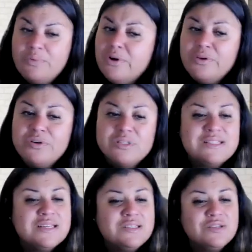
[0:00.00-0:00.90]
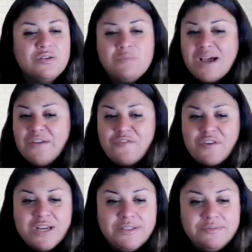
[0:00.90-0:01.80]
Brother and sister, my
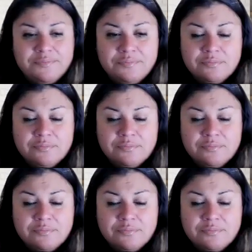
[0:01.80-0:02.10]
friend,